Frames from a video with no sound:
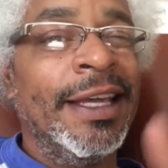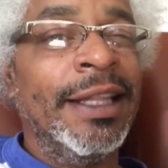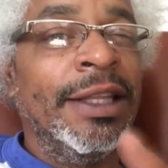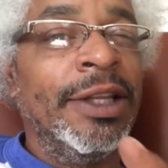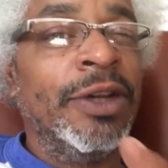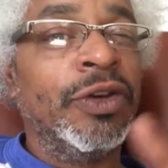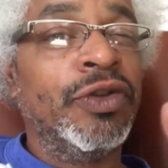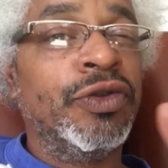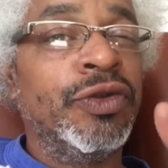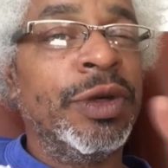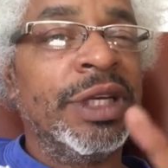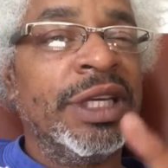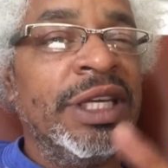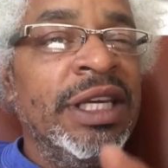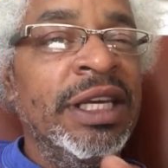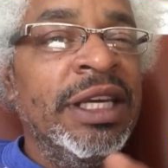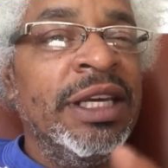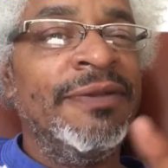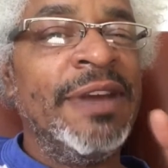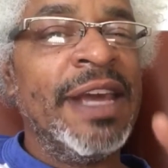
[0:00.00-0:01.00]
A little
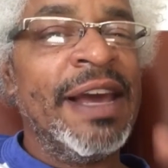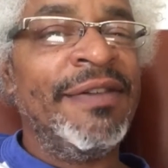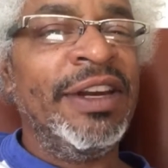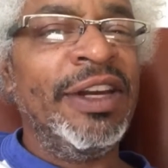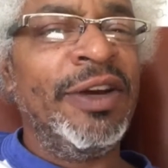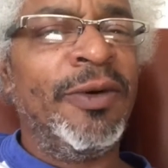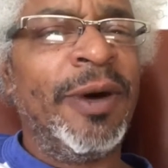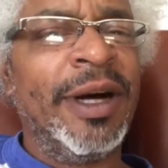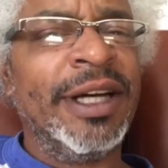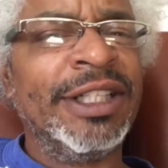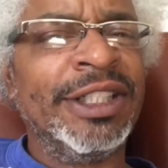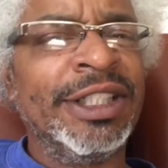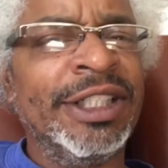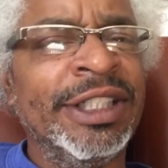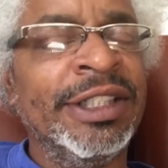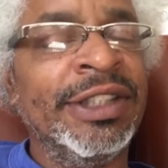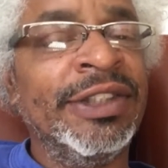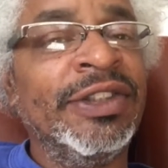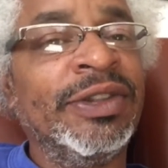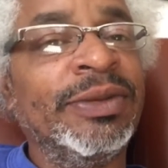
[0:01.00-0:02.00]
tricky. If you have any
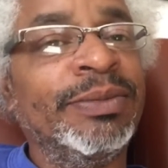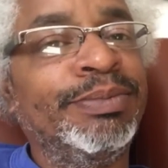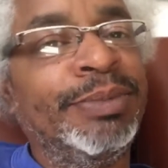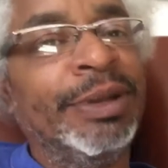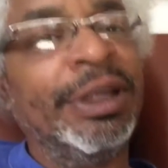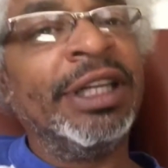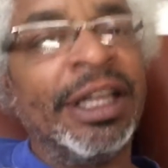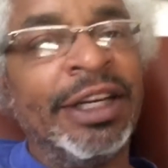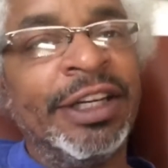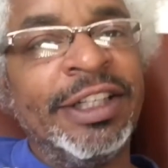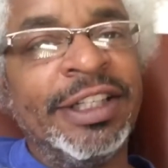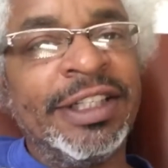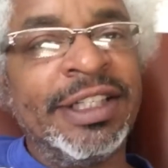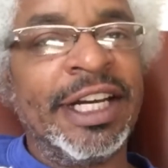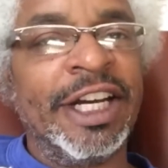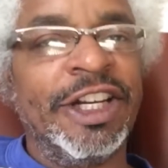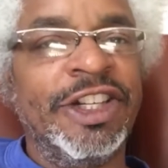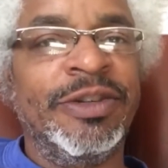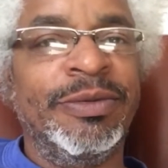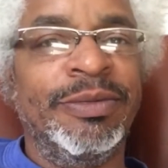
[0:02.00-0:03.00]
questions, put it on the
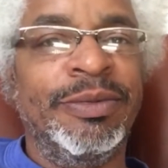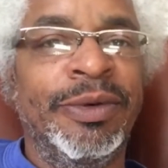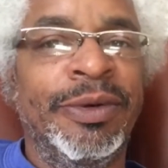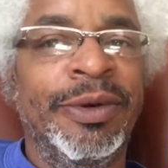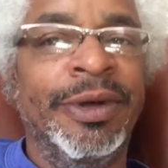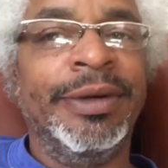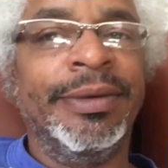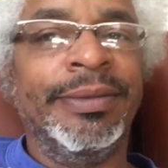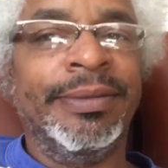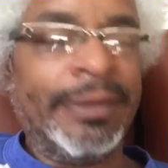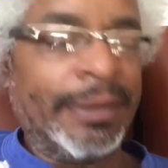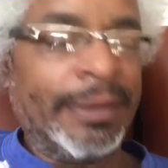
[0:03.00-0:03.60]
discussion board.